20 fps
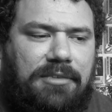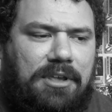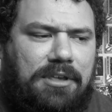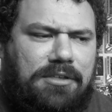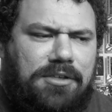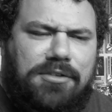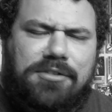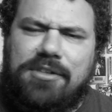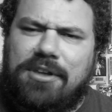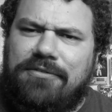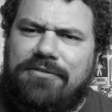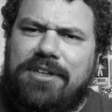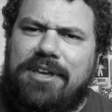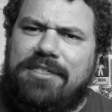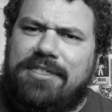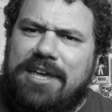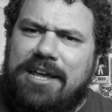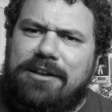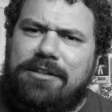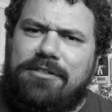So stuff
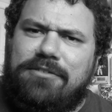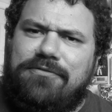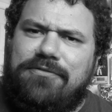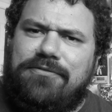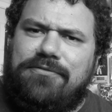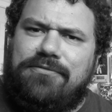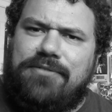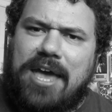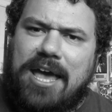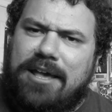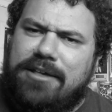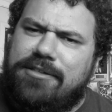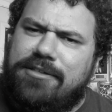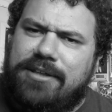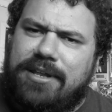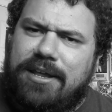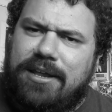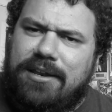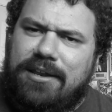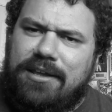like that is
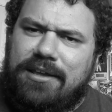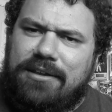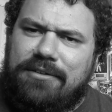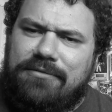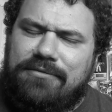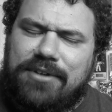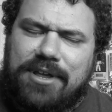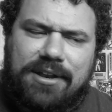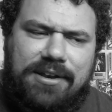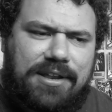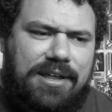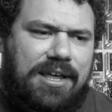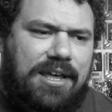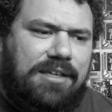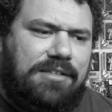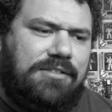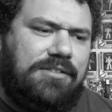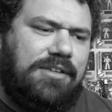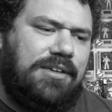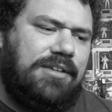fascinating and
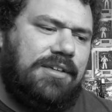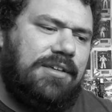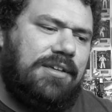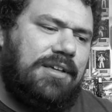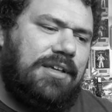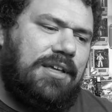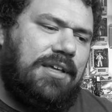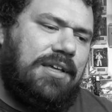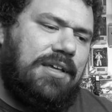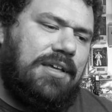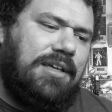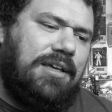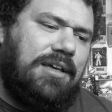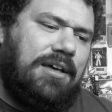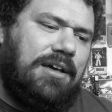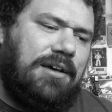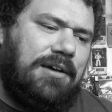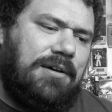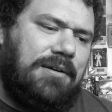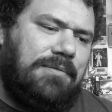fantastic.
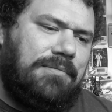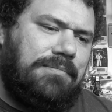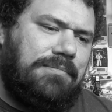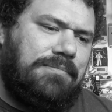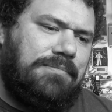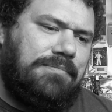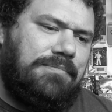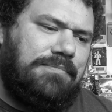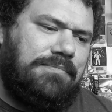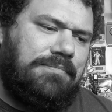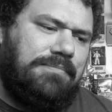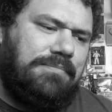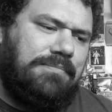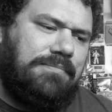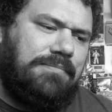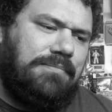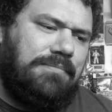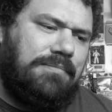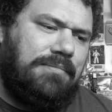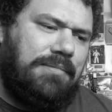And
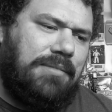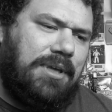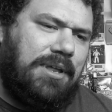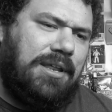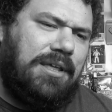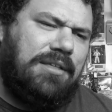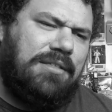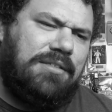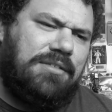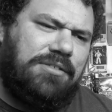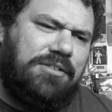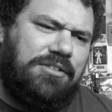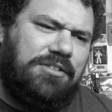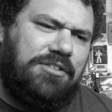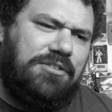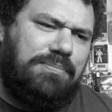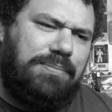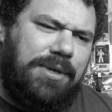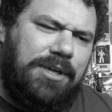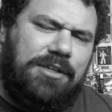it's the
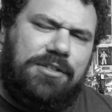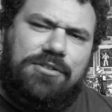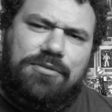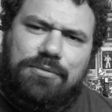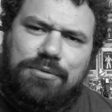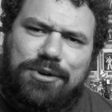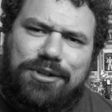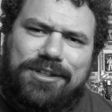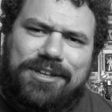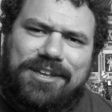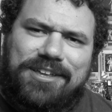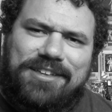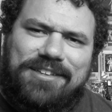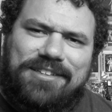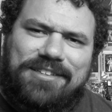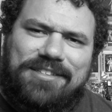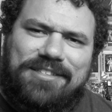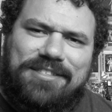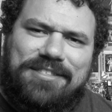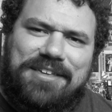speech, really,
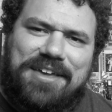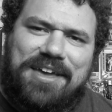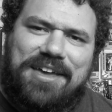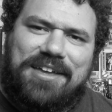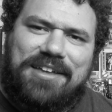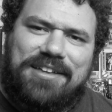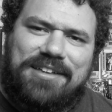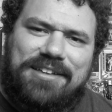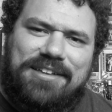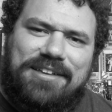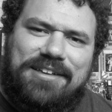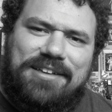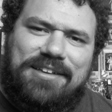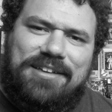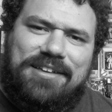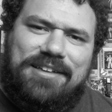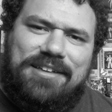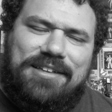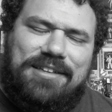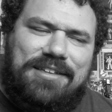that
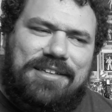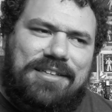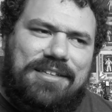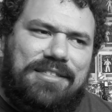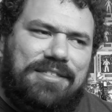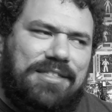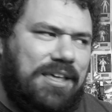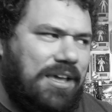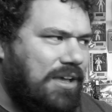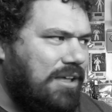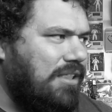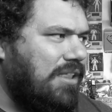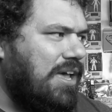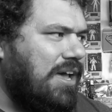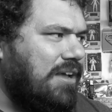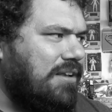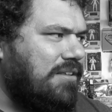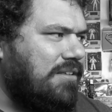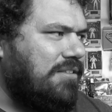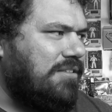
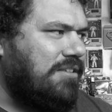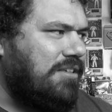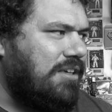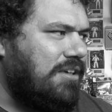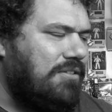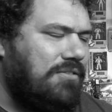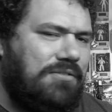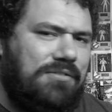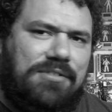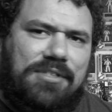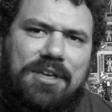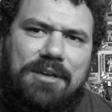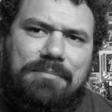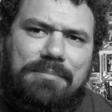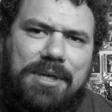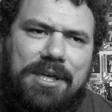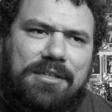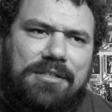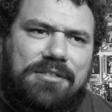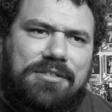Galactus gives that
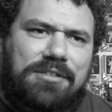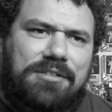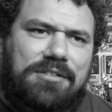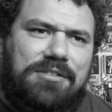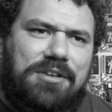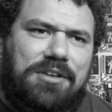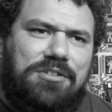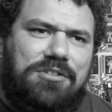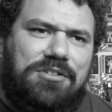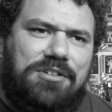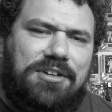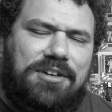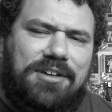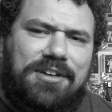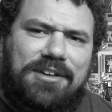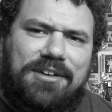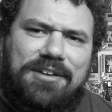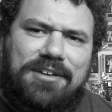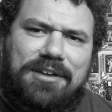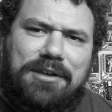makes this such
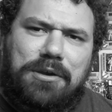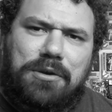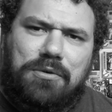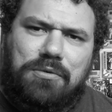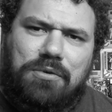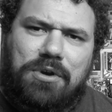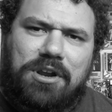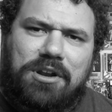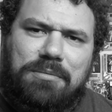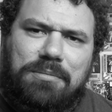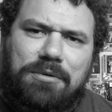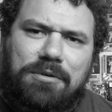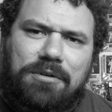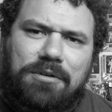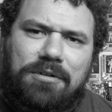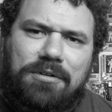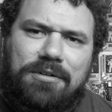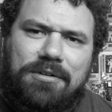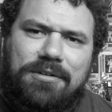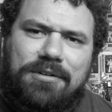a
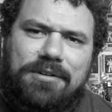incredible